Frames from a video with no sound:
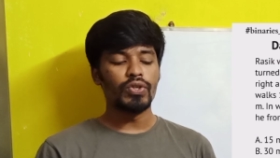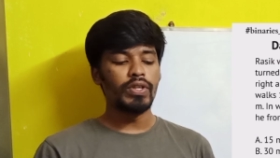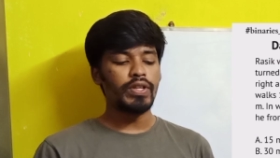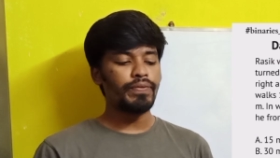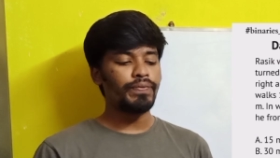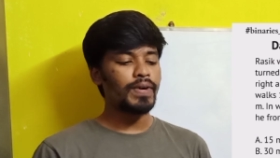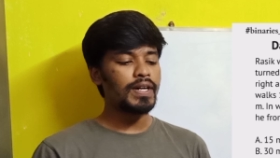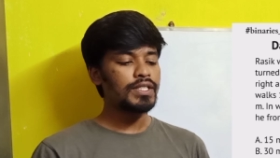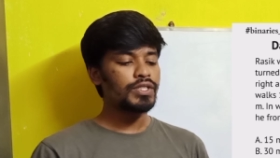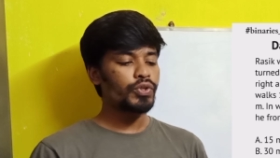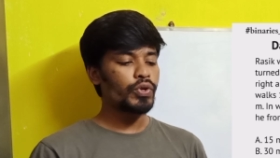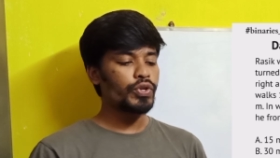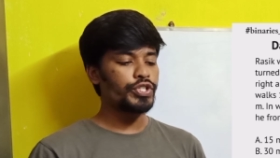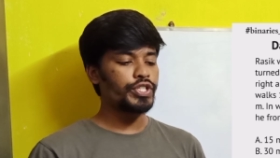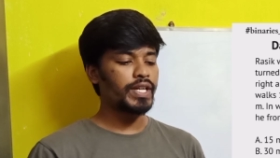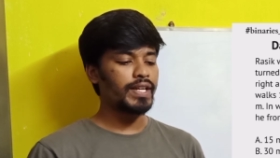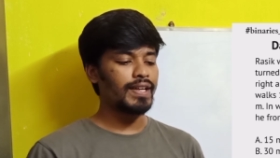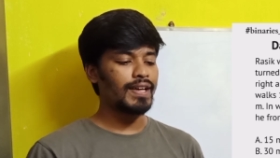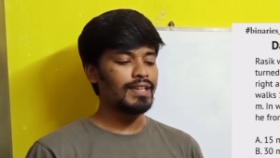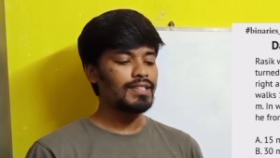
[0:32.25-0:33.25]
So the first
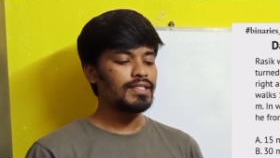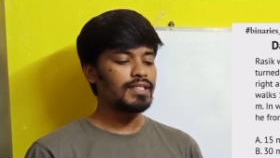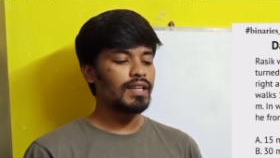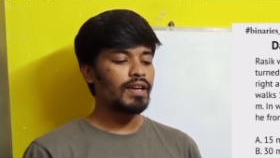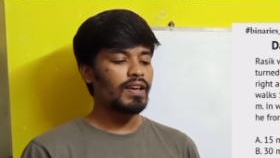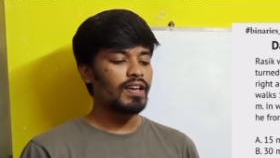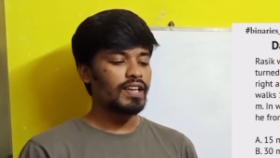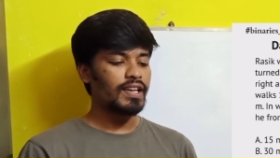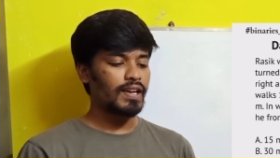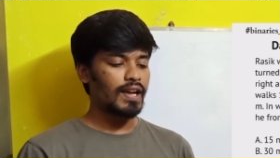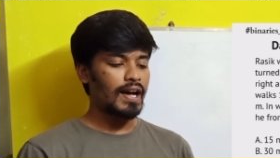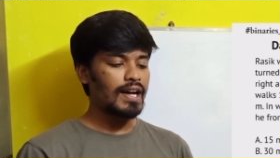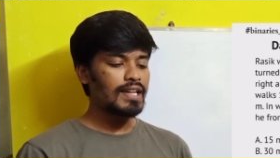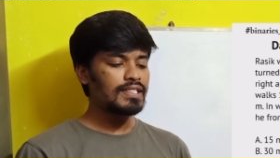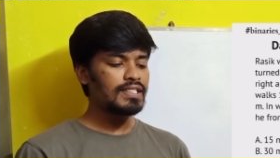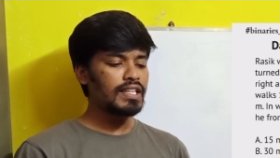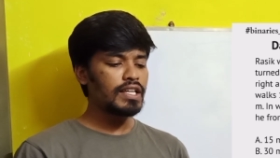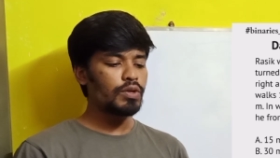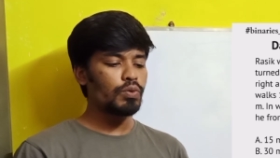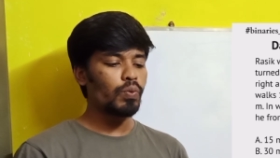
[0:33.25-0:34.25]
question is,
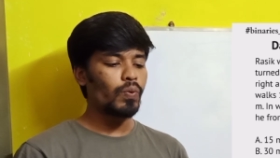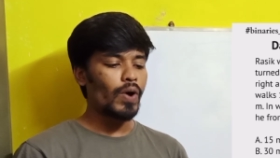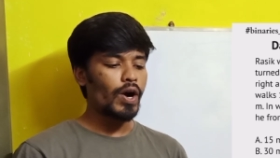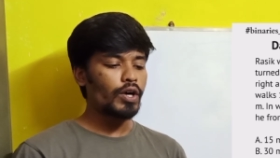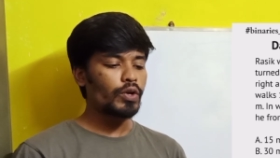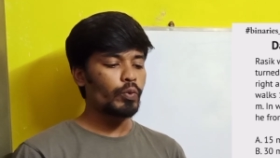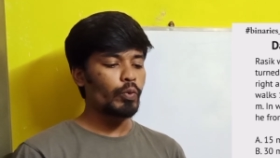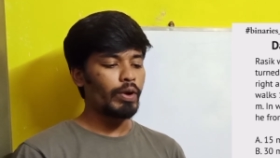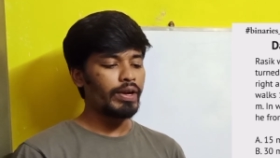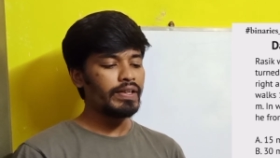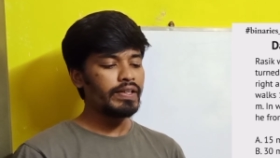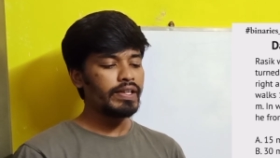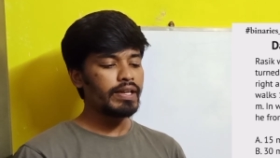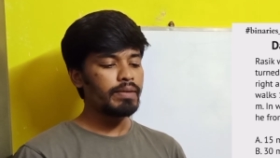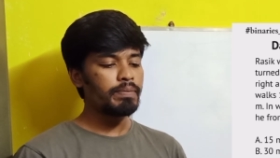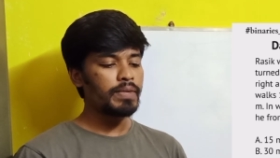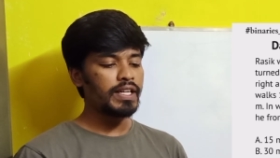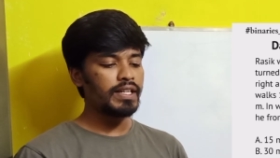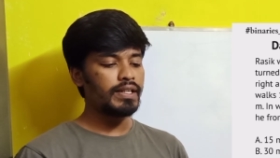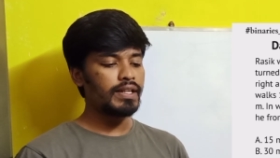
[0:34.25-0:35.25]
Rasik walked
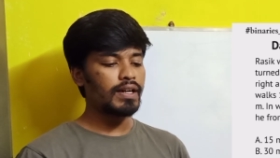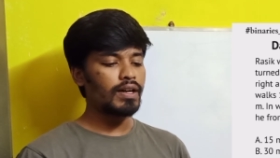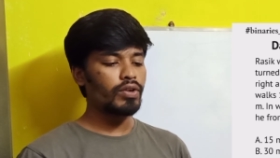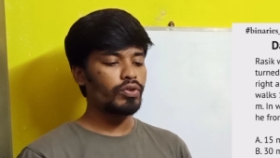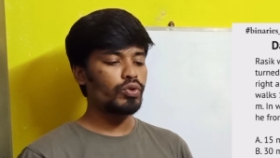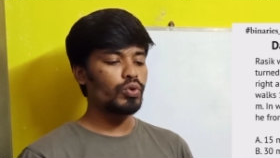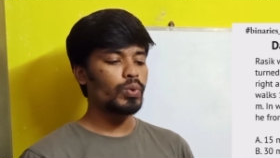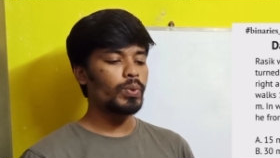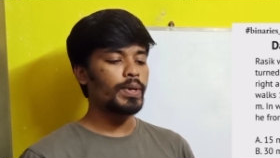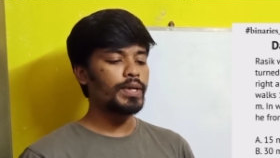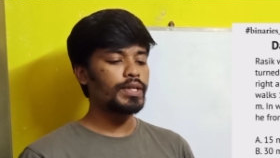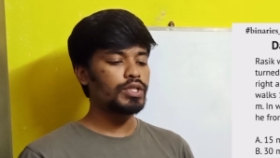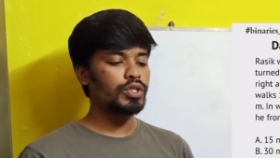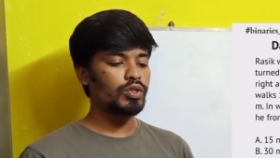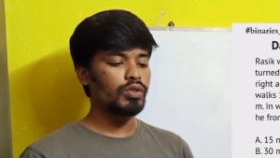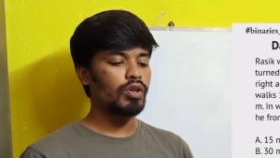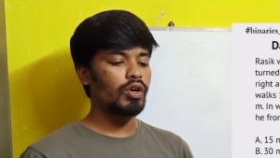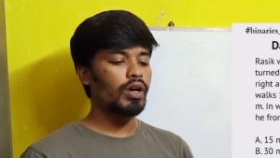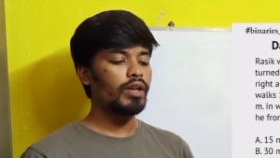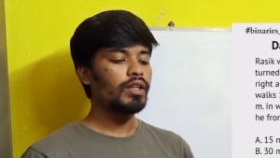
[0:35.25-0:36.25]
20 meter
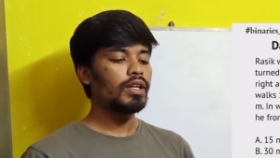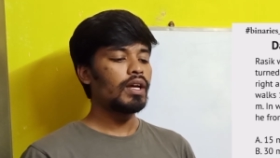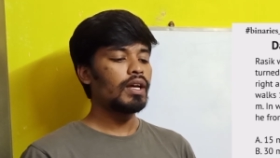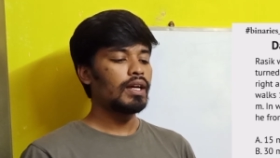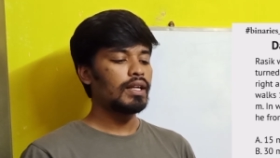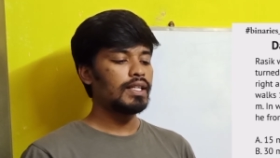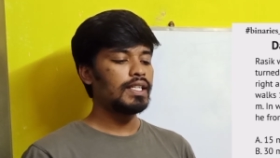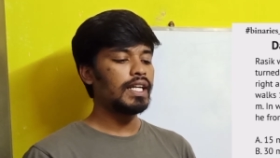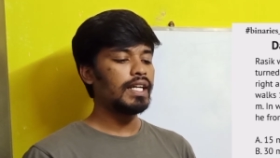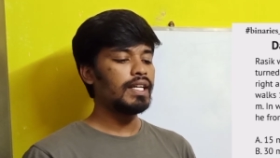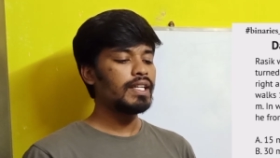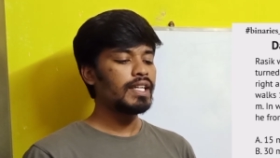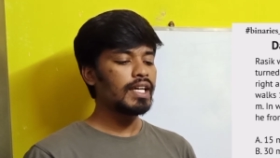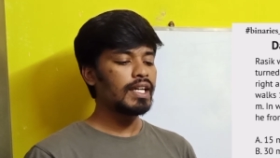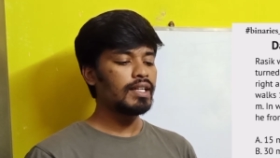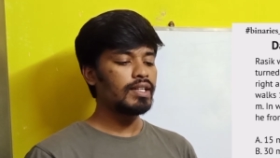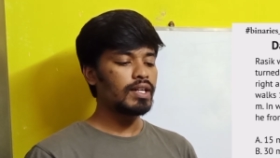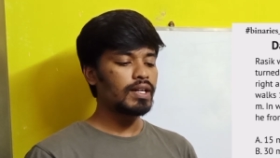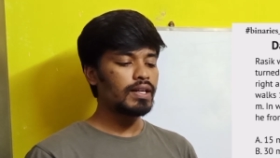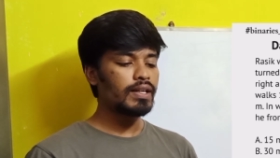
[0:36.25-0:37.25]
towards north, then
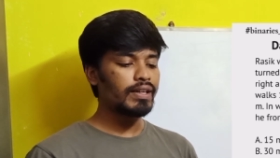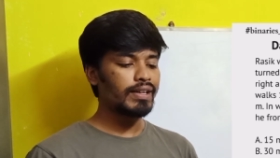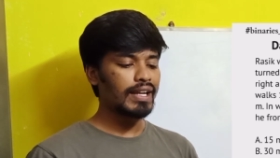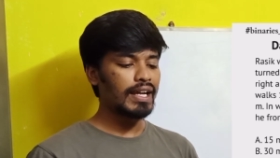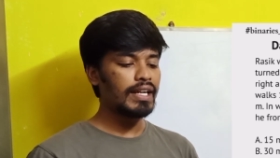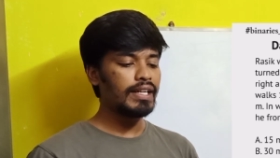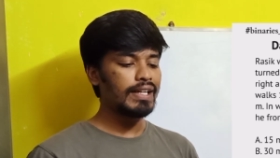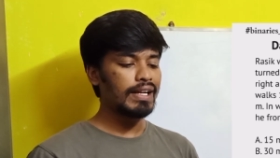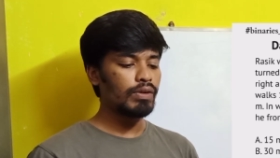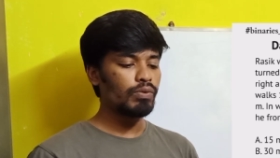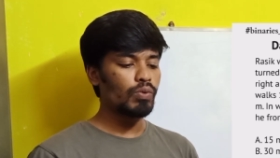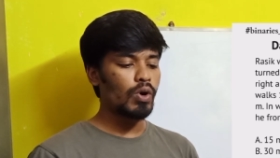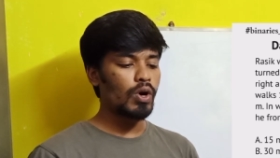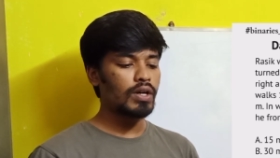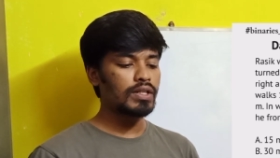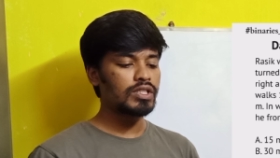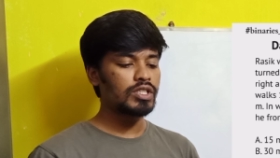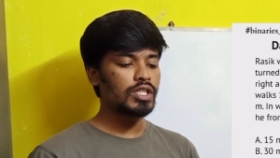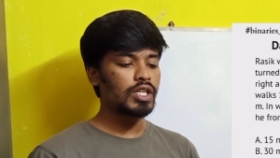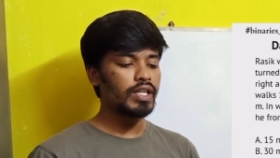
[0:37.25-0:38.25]
he turned right and
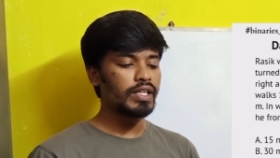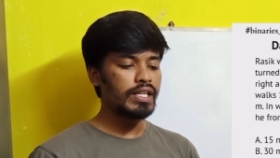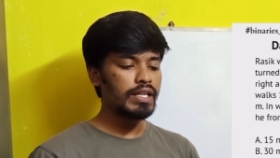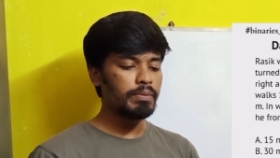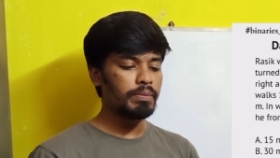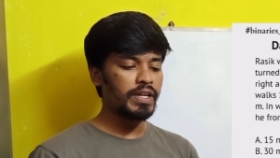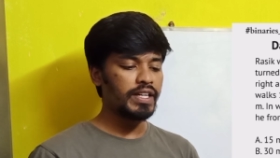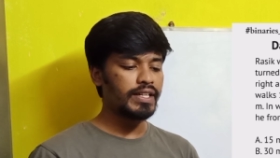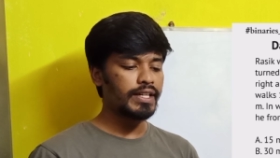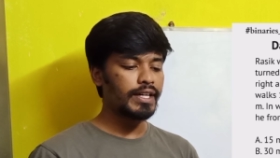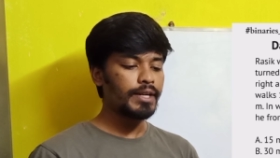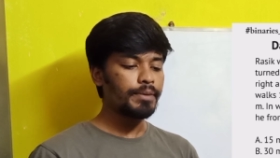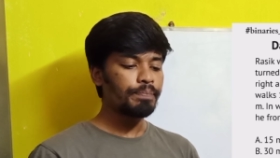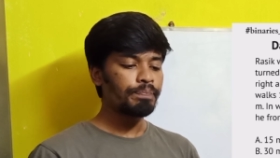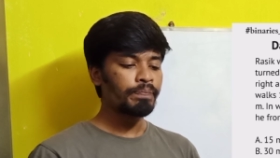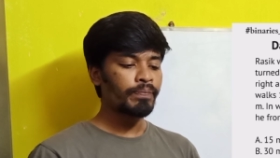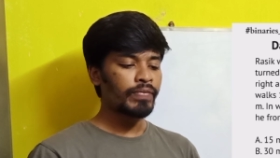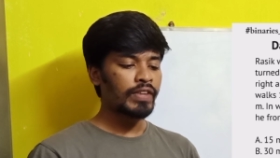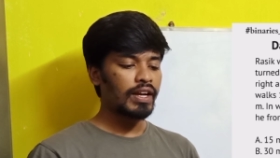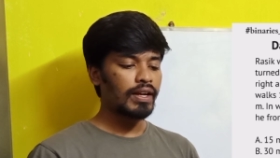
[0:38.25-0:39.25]
walks 30
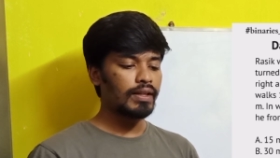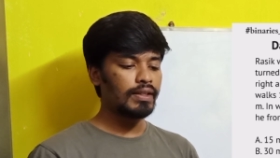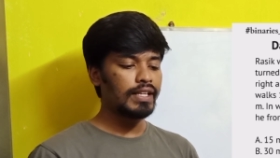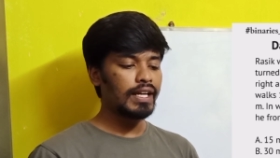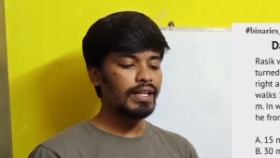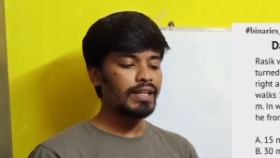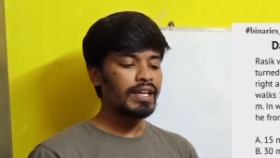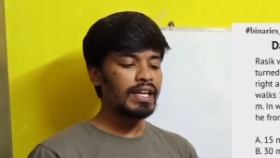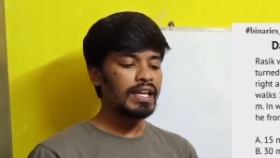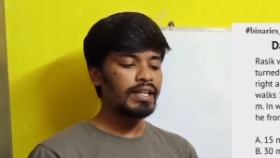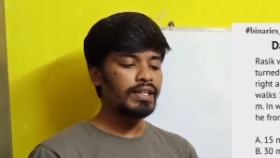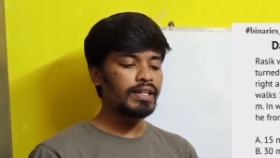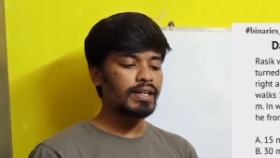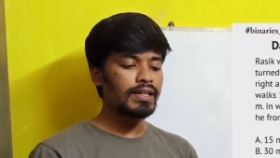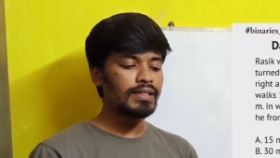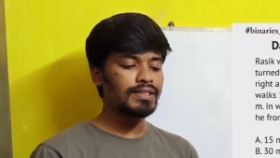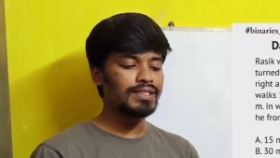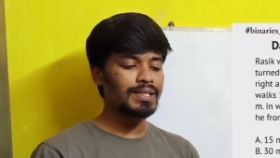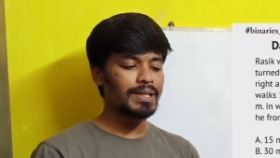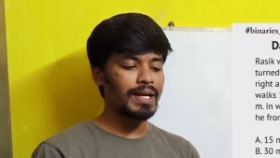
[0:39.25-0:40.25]
meter, then he
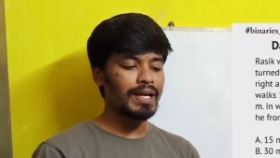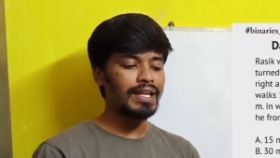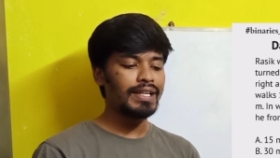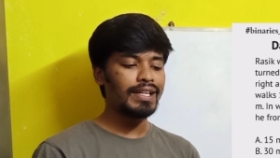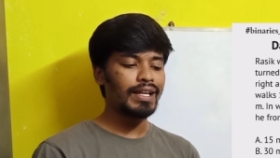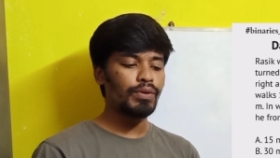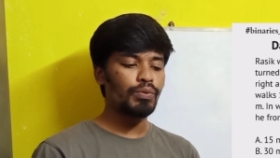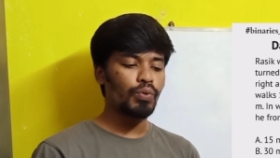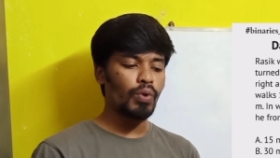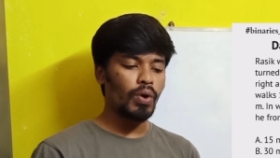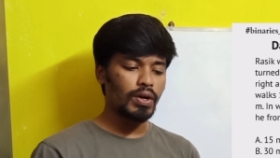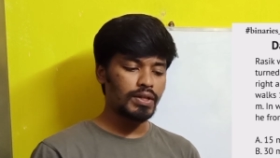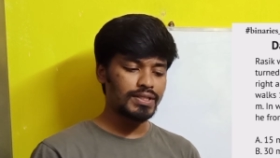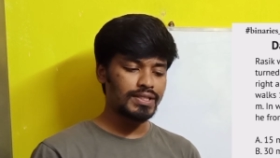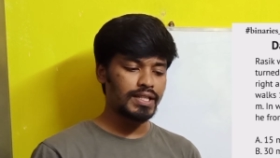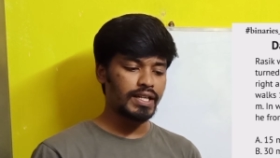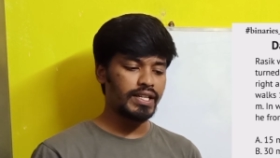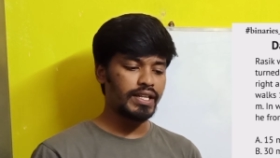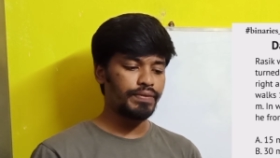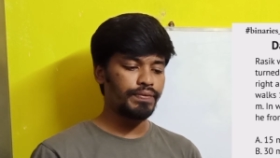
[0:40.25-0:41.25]
turns right and
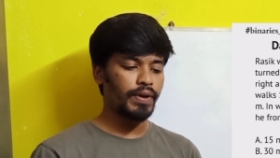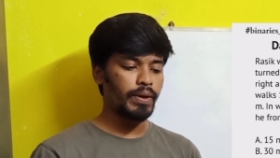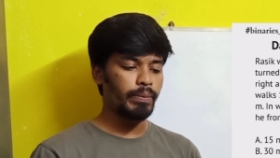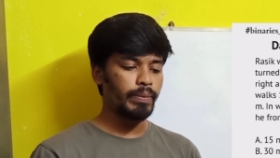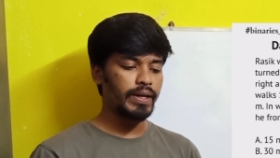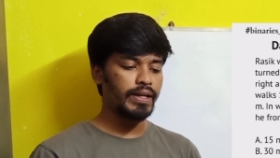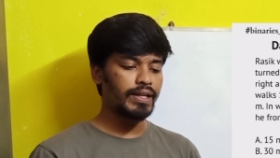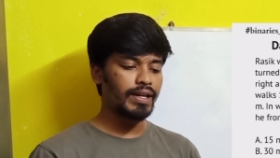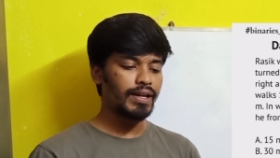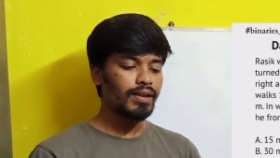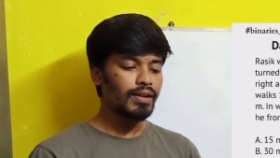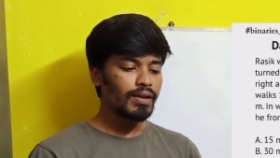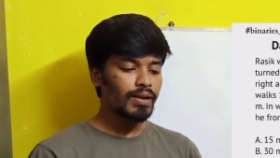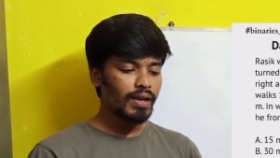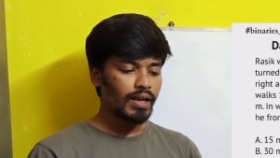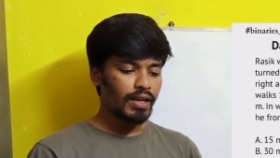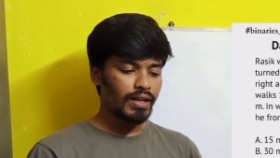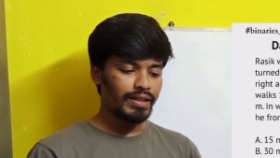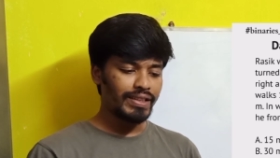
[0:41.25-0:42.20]
walks 35 meter,